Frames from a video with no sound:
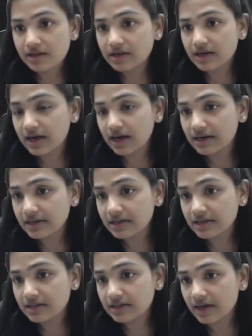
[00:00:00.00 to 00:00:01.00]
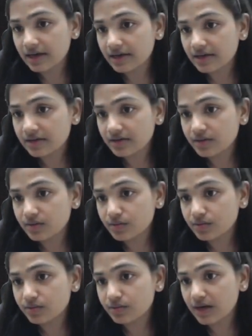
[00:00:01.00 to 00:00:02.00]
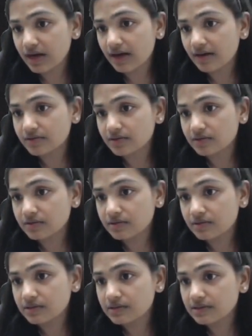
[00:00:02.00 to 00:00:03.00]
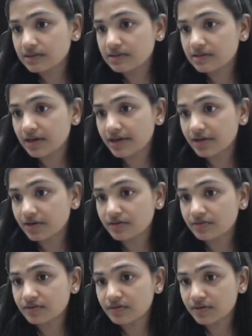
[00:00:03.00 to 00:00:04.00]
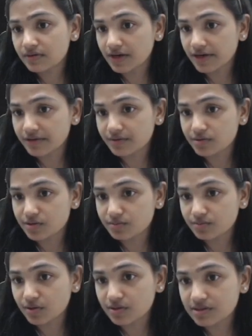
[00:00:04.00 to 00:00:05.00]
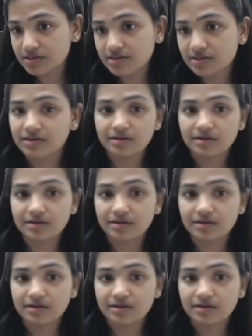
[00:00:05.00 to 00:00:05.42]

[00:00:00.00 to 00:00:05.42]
and ethyne you do have this kind of hydrogen bonds.